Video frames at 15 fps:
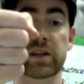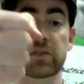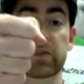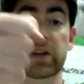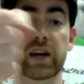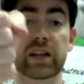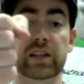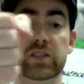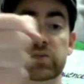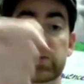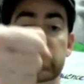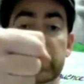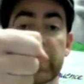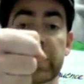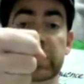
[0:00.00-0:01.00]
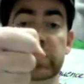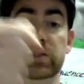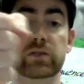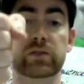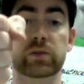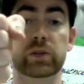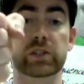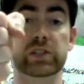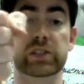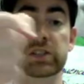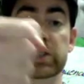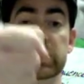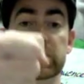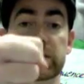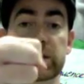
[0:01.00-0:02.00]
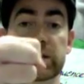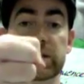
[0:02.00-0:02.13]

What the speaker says: If you add these rotational forces,